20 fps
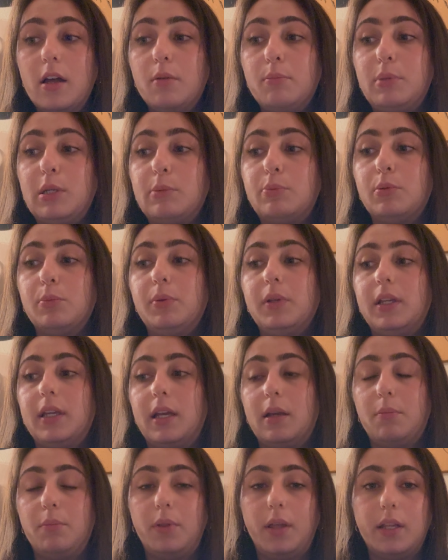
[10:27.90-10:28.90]
People
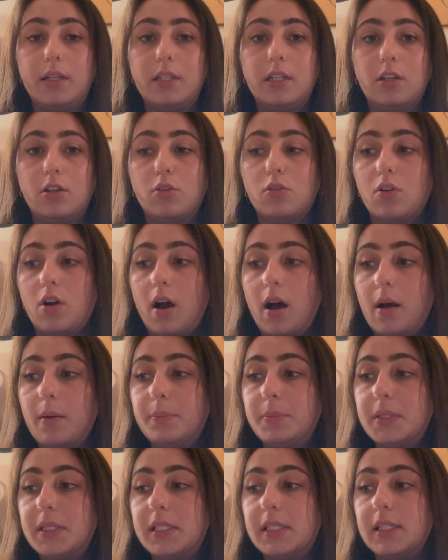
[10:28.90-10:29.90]
began planting
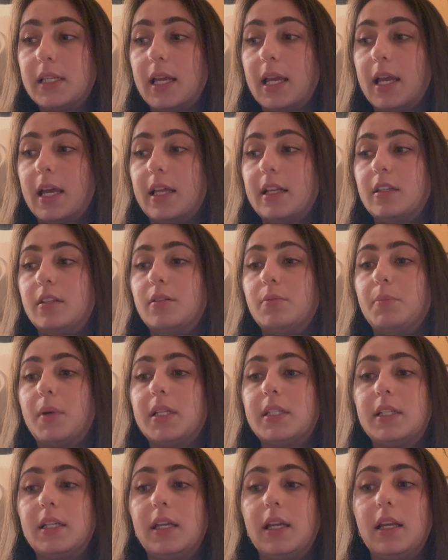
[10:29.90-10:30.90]
crops and
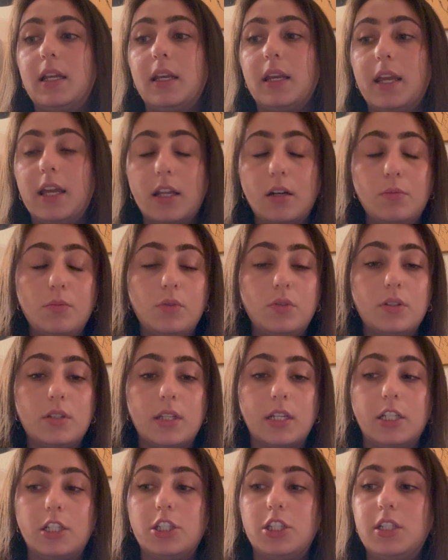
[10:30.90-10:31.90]
domesticating animals
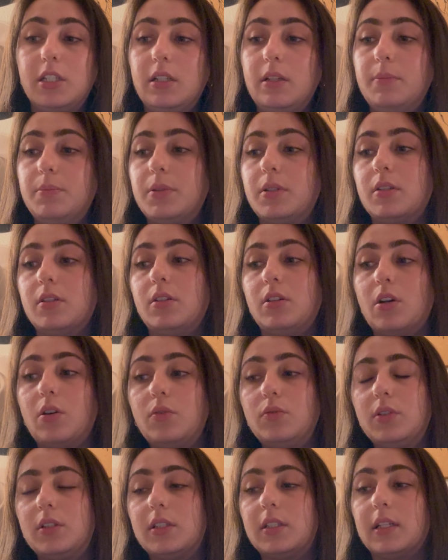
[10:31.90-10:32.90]
like sheep,
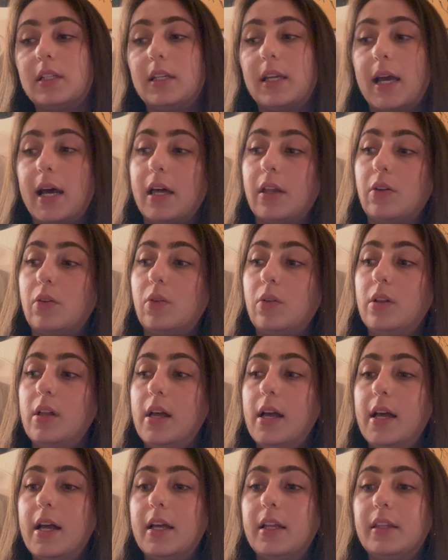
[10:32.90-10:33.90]
goats, and cattle.
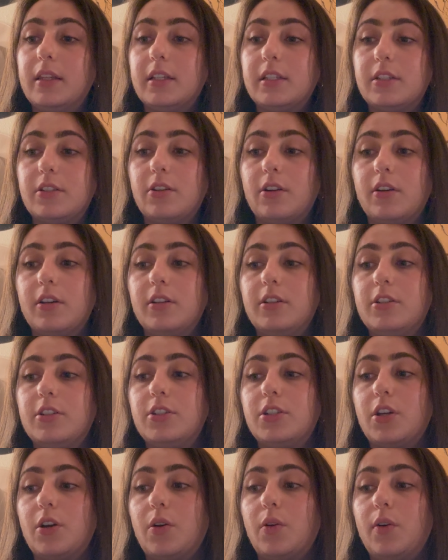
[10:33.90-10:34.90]
This started to
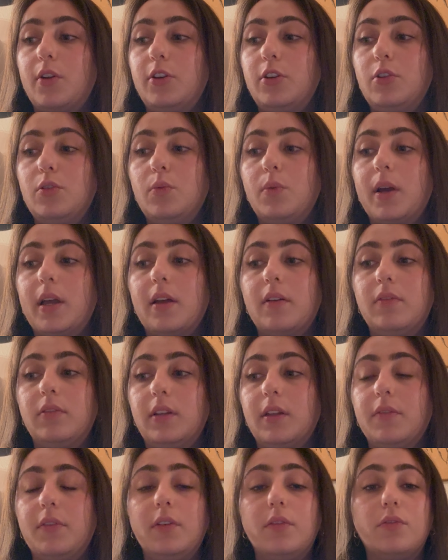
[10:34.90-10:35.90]
show a new way of
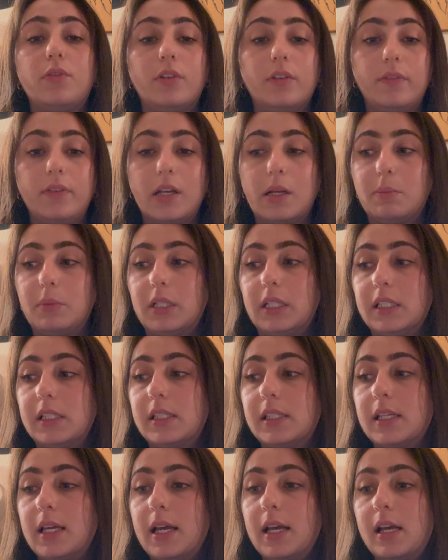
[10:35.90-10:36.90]
living for
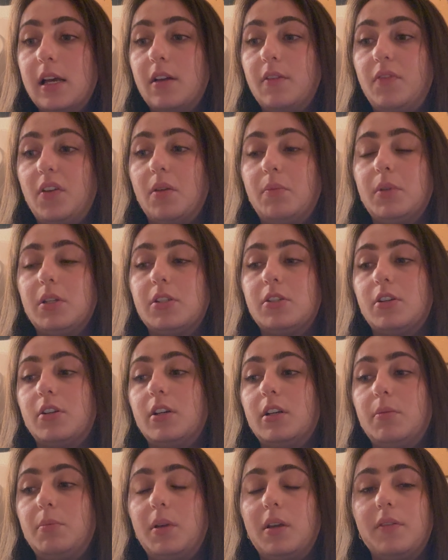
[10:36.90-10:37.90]
families. Families
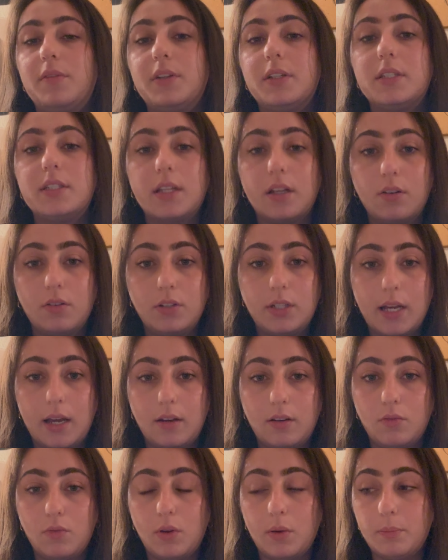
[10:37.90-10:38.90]
started to be able to settle
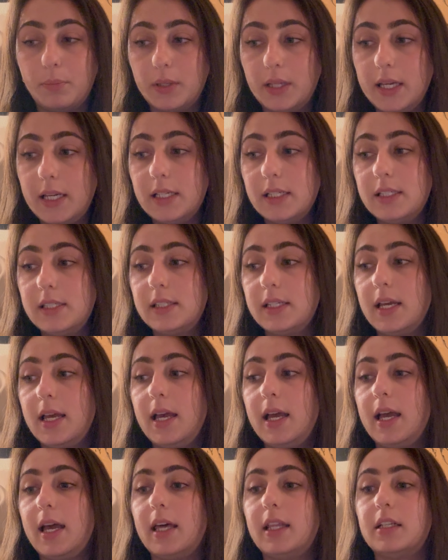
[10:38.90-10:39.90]
down in one place
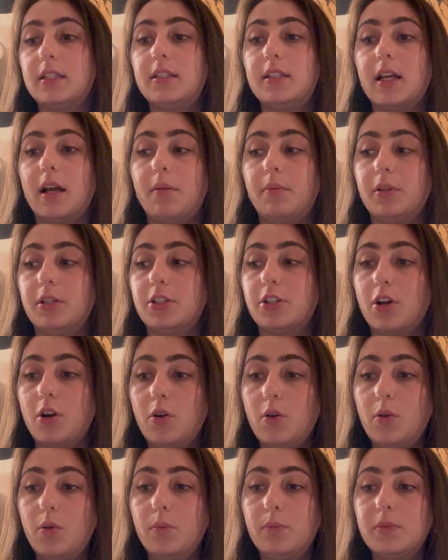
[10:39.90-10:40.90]
and establish
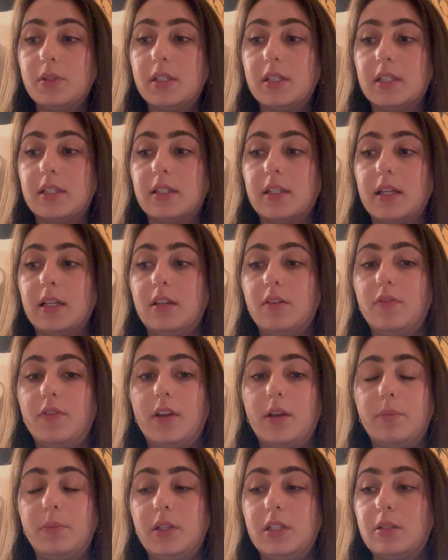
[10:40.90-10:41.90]
homes. This led to
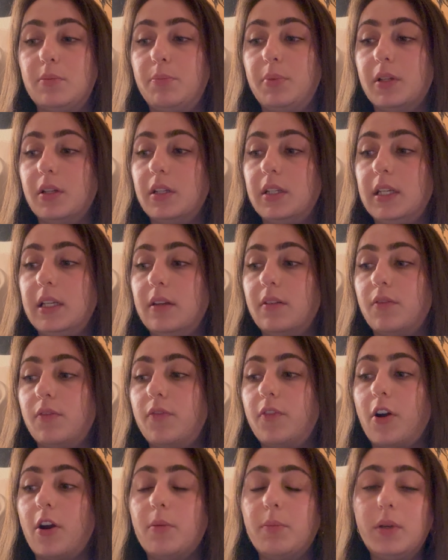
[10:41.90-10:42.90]
families building
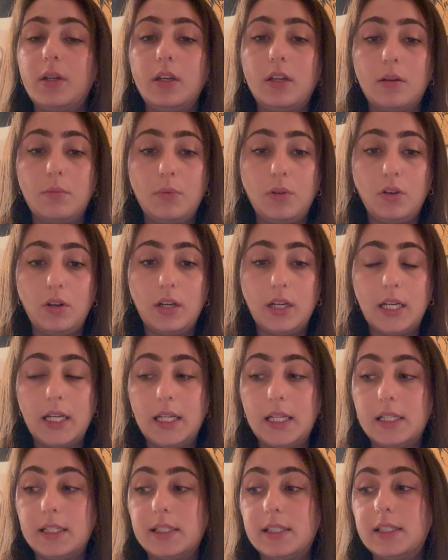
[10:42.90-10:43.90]
farming
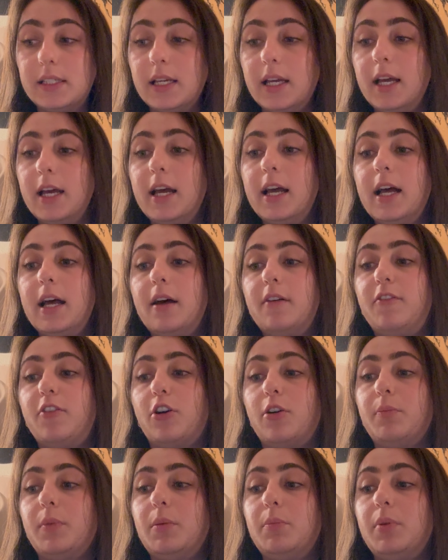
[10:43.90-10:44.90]
communities.
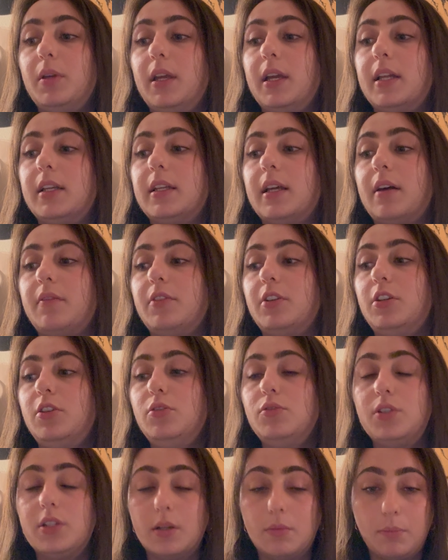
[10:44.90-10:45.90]
Farming began to have a
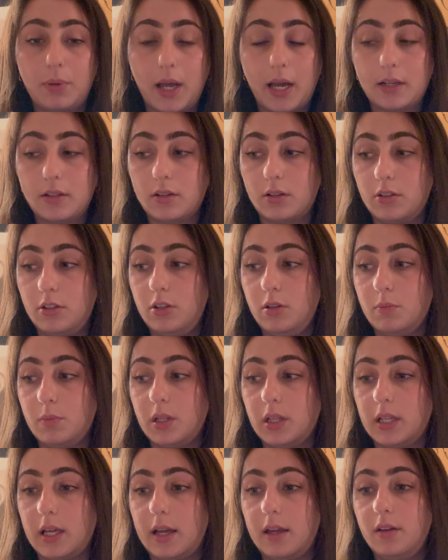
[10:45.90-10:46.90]
huge impact on
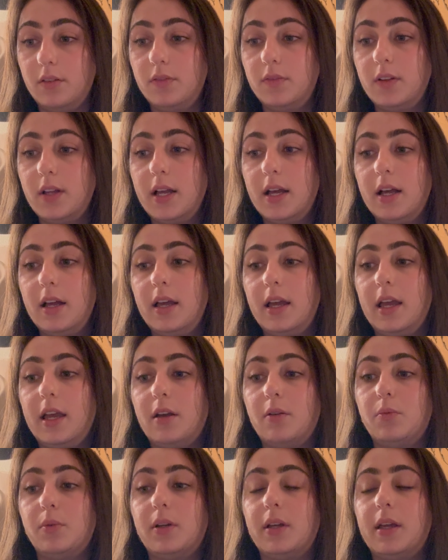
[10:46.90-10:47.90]
human life.
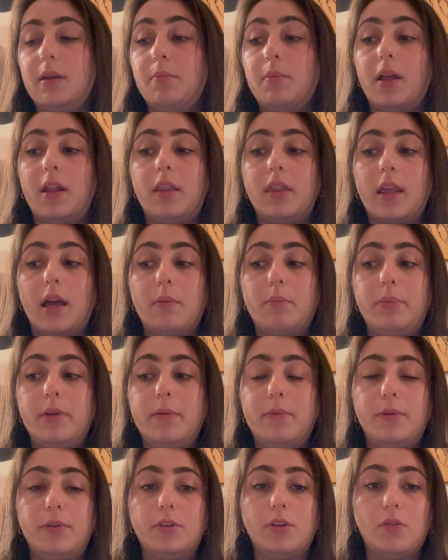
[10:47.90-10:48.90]
It meant that
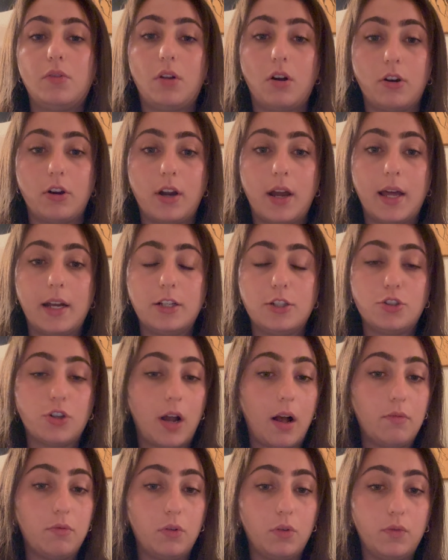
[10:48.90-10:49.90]
people no longer had to
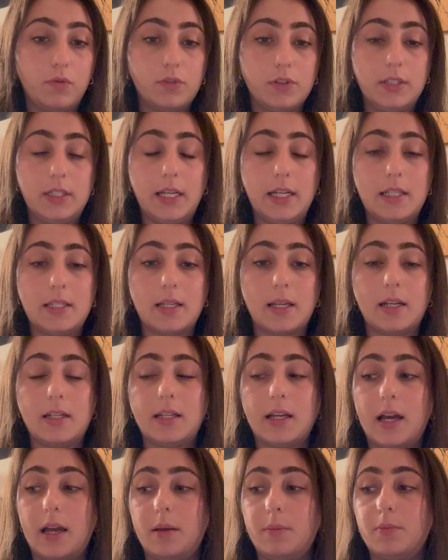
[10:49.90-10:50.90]
travel for days at a
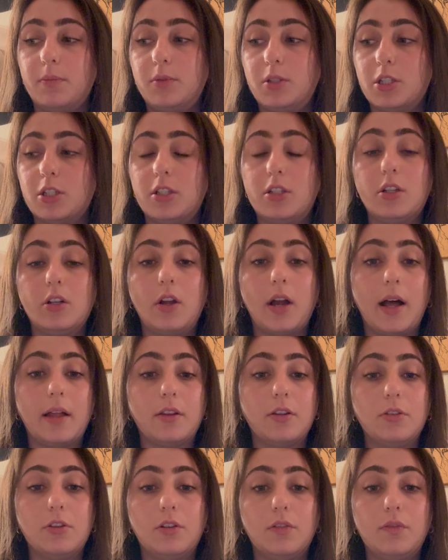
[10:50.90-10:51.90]
time just to
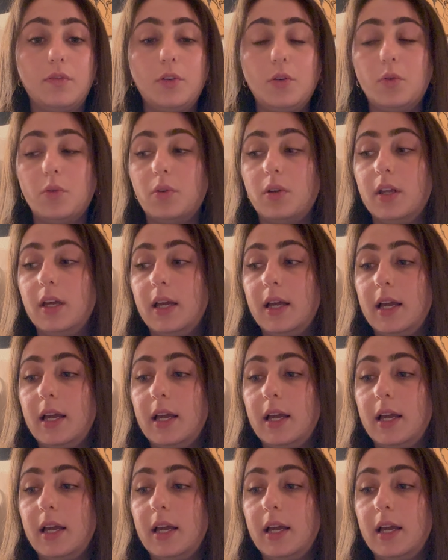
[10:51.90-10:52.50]
gather their food.